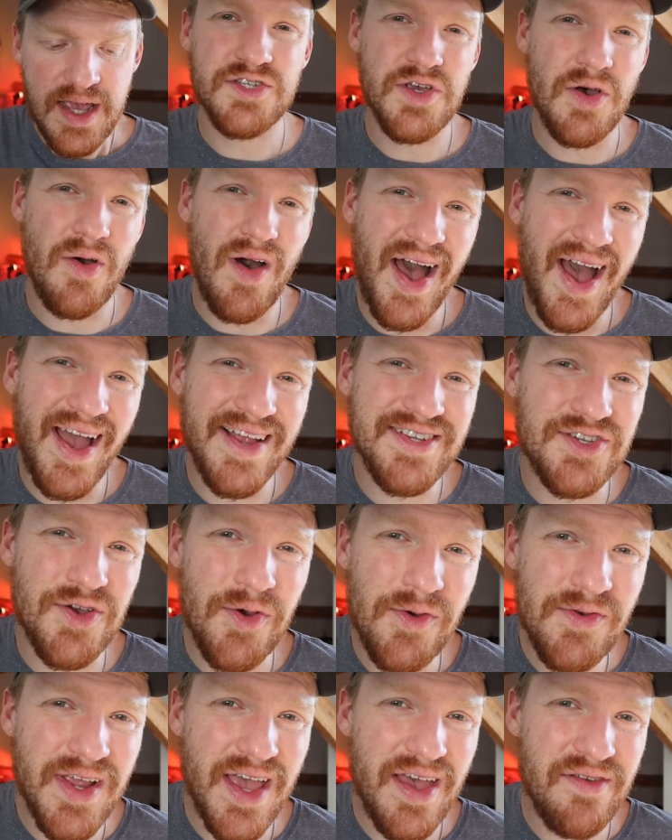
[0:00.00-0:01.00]
So I
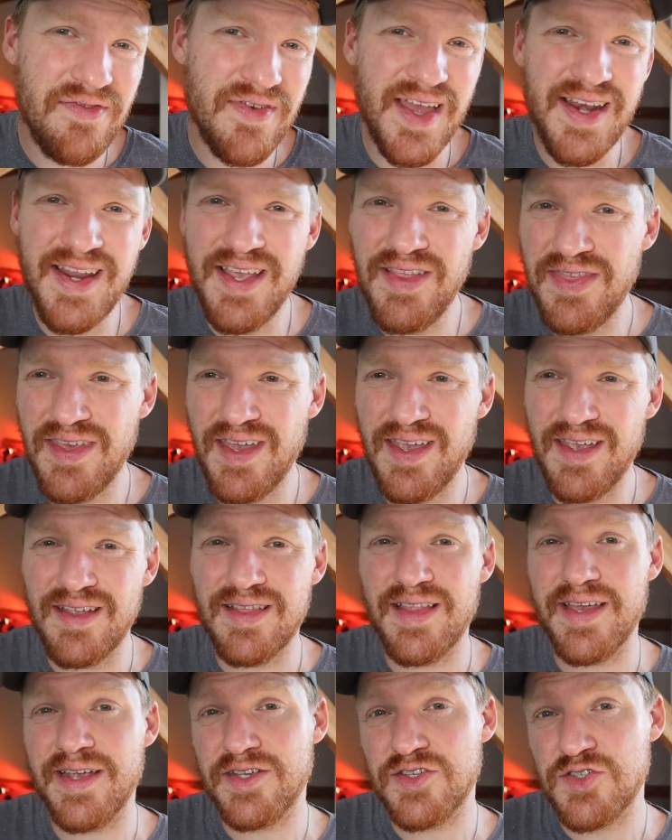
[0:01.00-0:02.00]
don't have anything
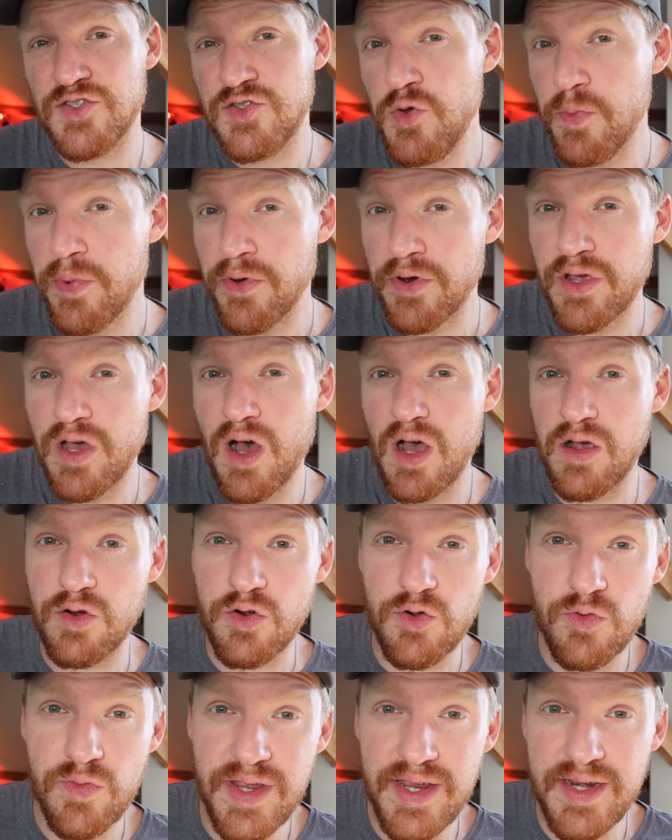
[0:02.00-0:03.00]
like super
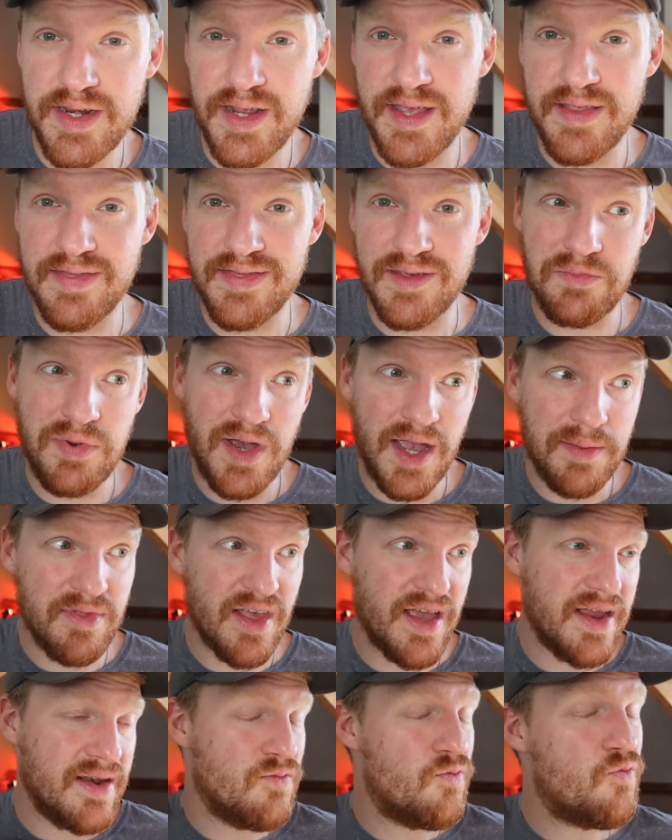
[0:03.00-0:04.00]
concrete in the
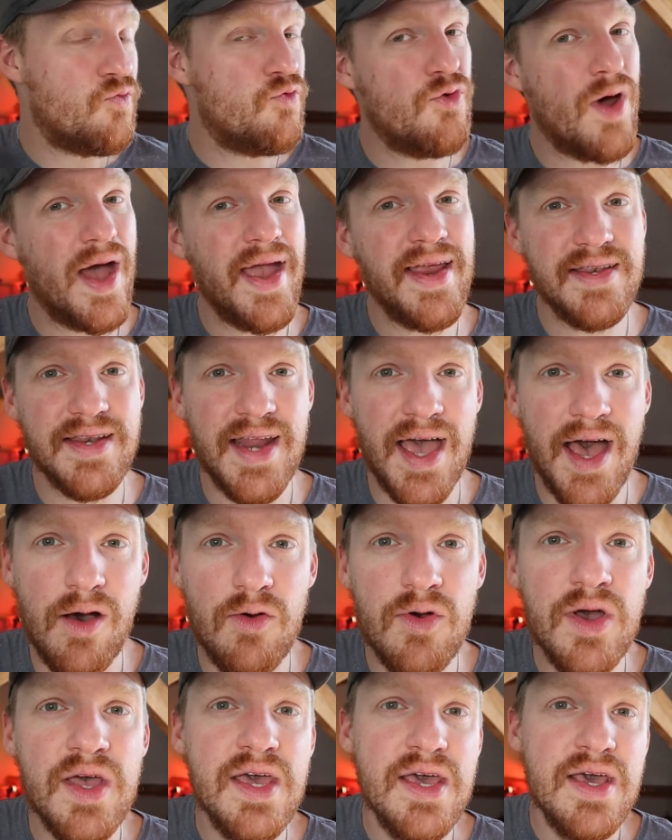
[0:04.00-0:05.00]
pipeline right
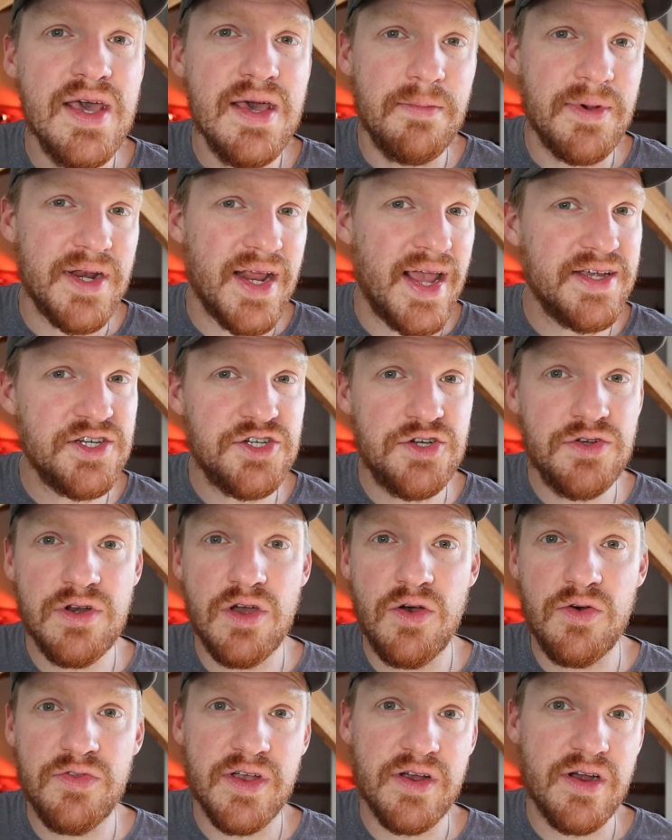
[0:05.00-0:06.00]
now, but as you
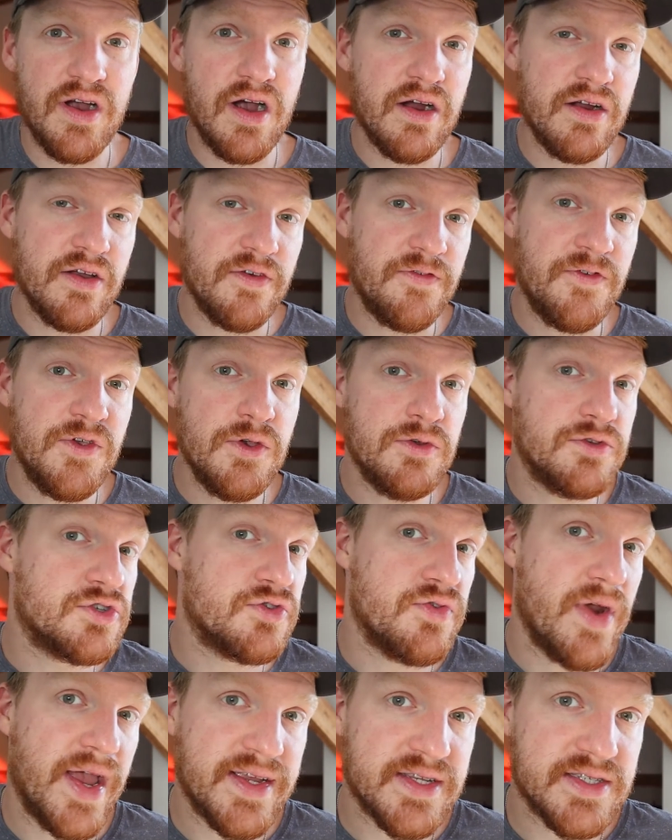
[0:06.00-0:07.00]
know, there are a few
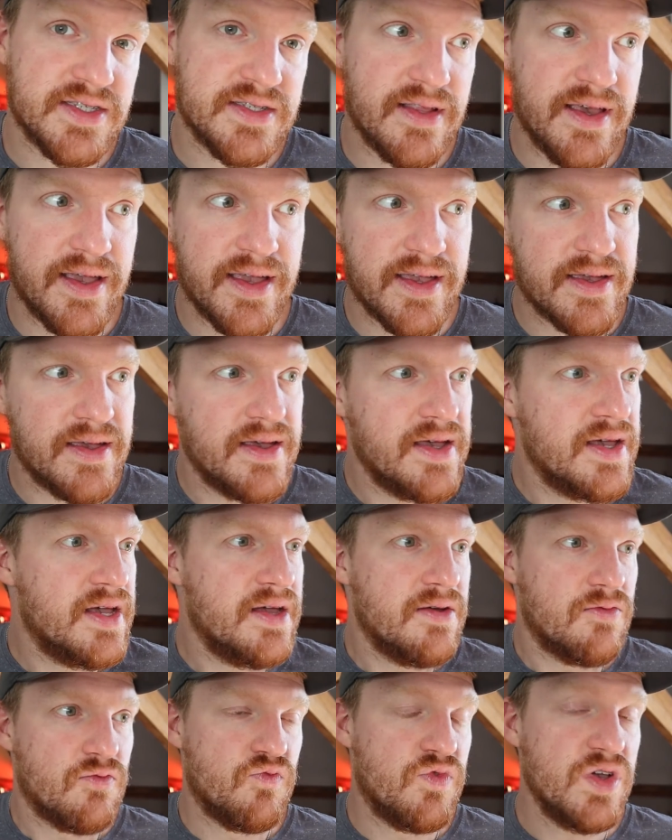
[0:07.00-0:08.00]
treks like
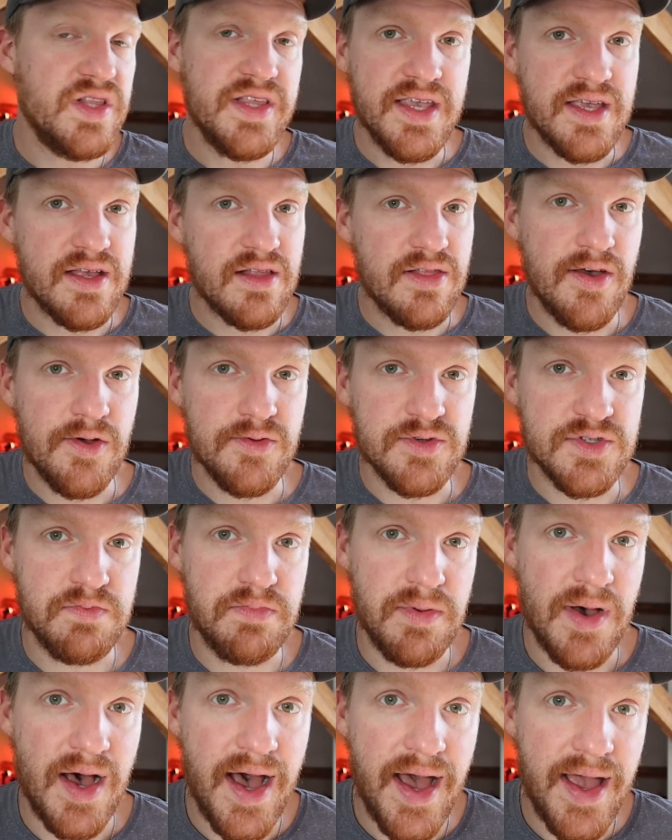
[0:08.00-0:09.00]
really close
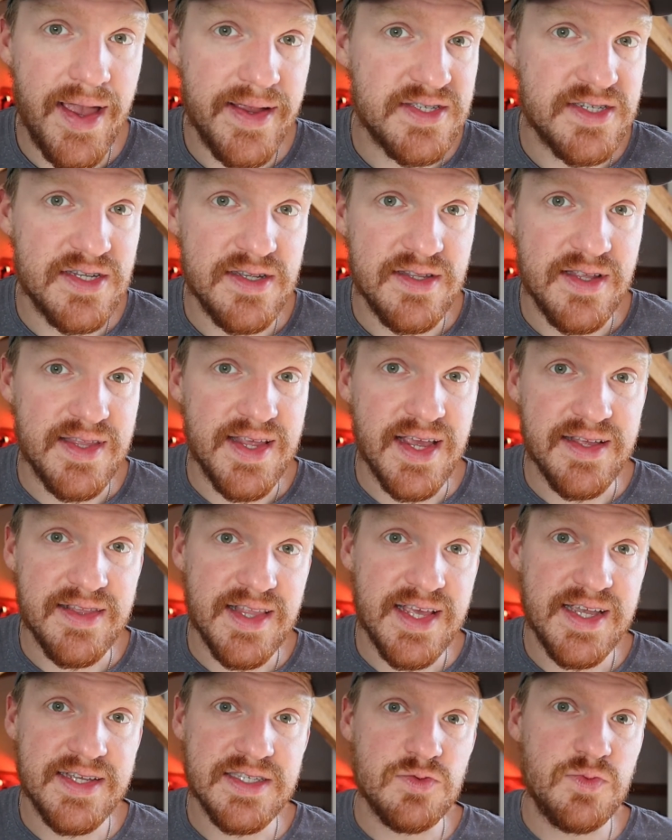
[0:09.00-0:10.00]
by to the
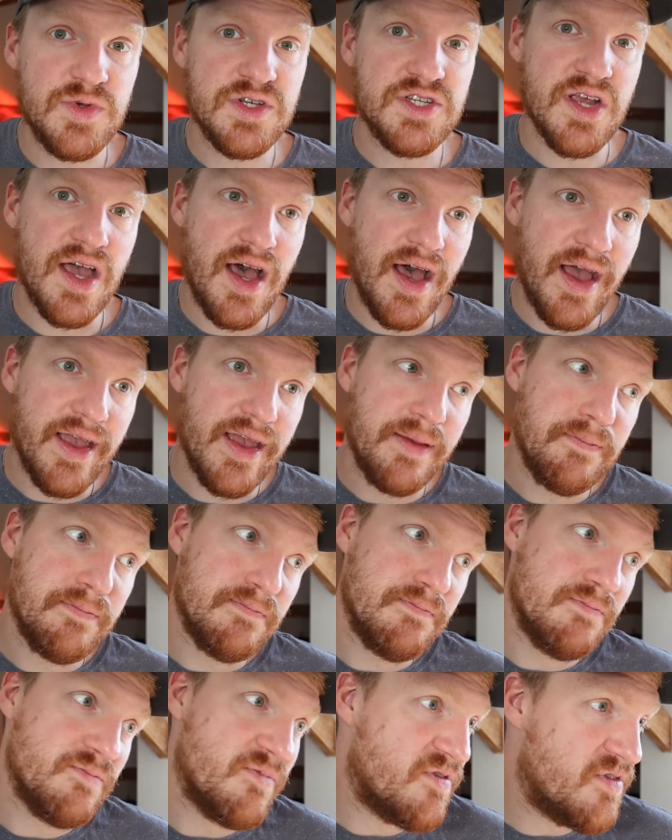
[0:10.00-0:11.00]
Netherlands, which I
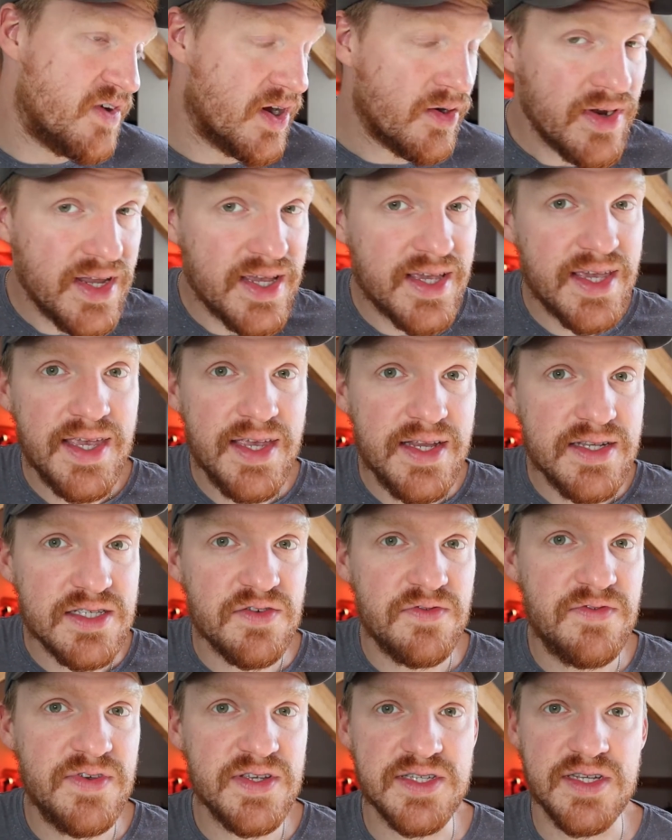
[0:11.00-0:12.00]
am very keen
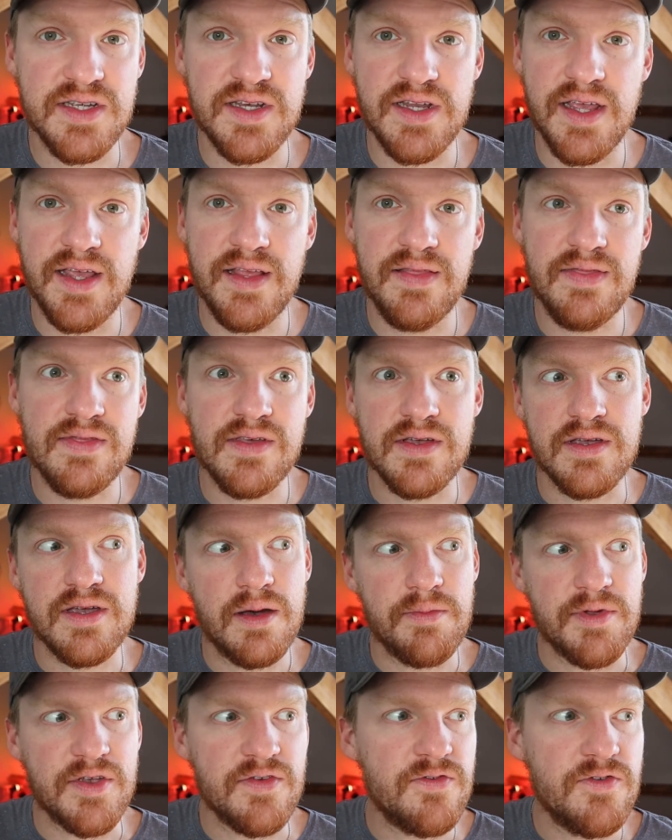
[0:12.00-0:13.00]
to visit in the
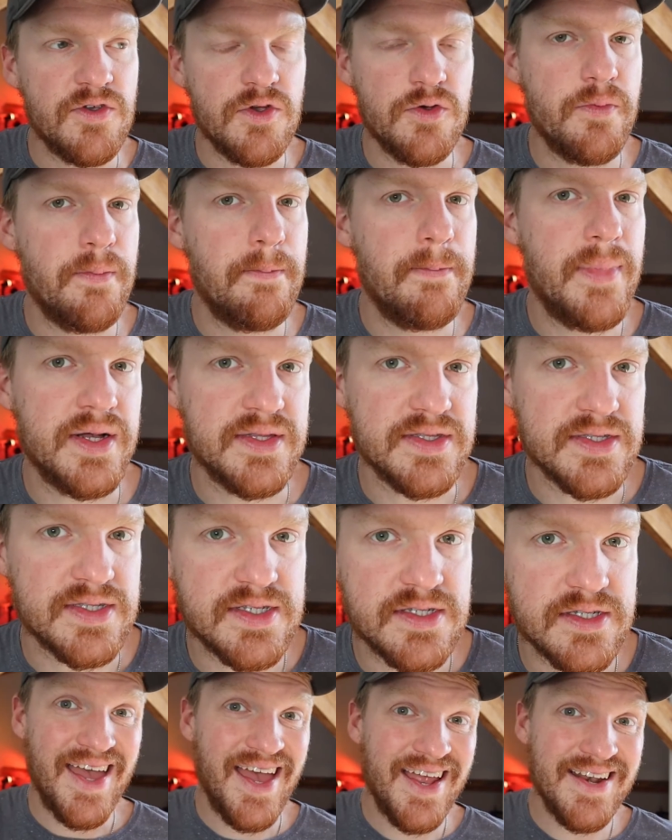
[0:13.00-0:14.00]
coming few
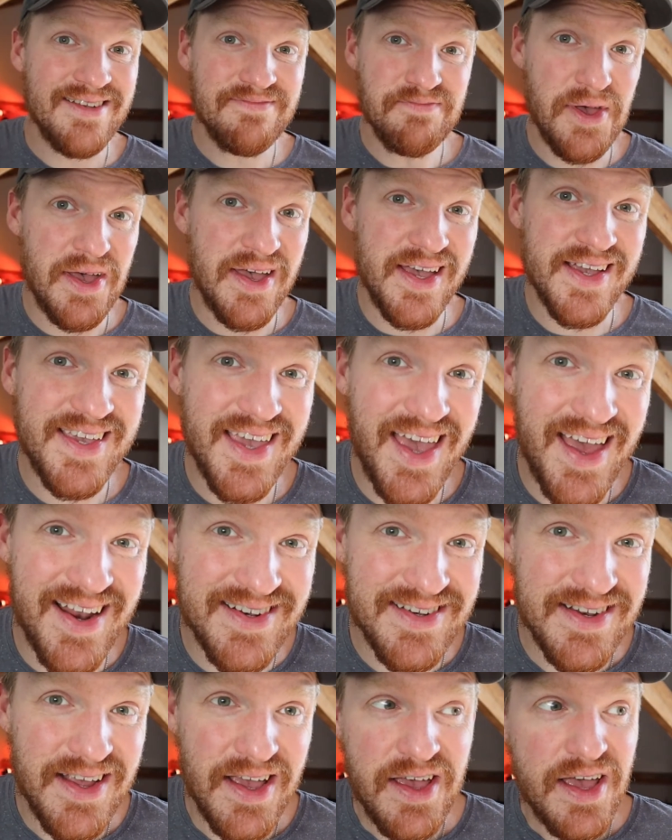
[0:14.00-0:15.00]
months. And
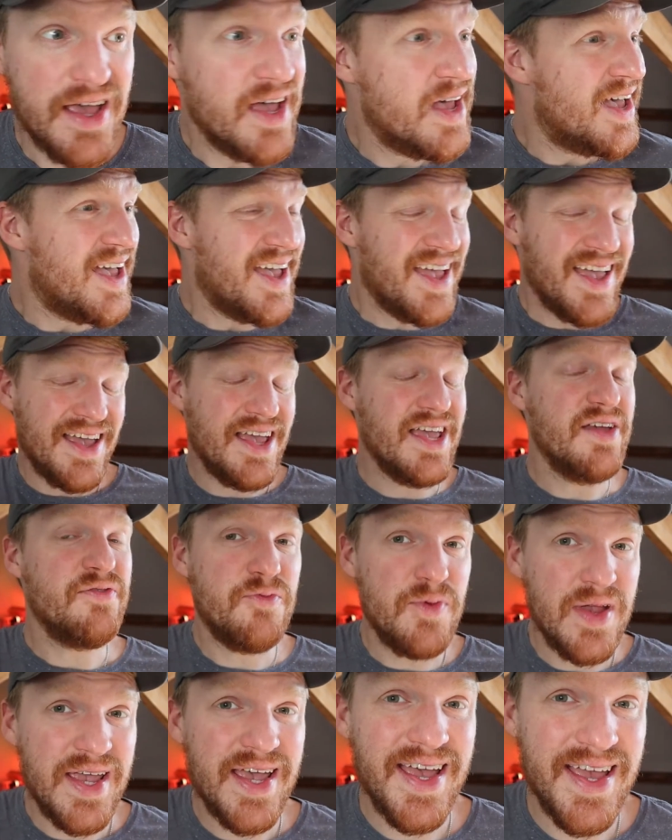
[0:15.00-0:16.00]
again, if
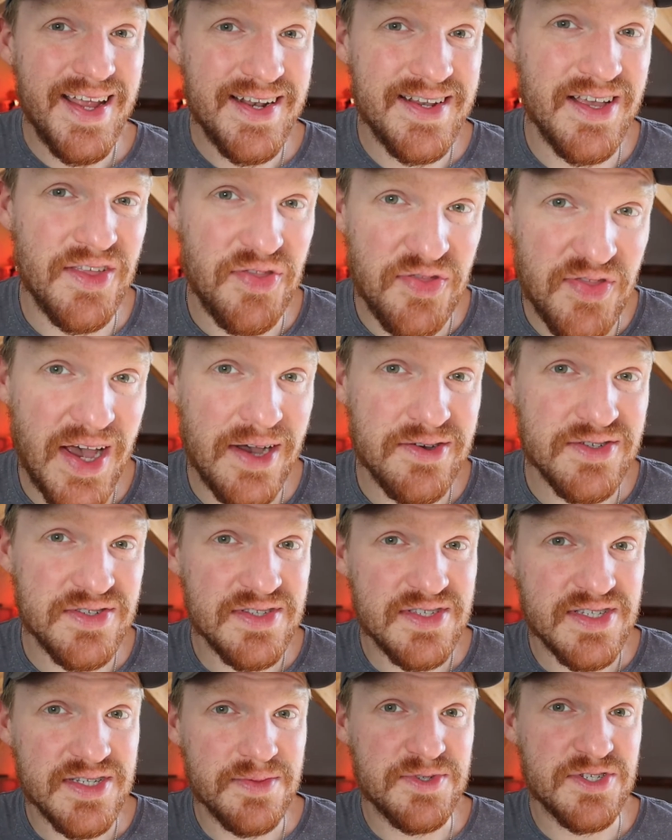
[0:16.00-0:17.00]
we hit
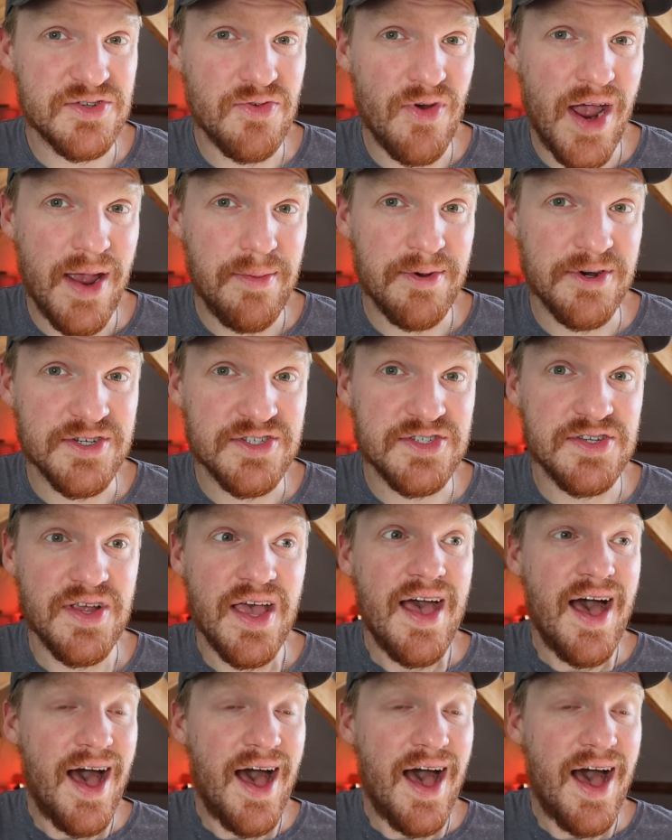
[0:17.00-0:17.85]
1,000 subscribers,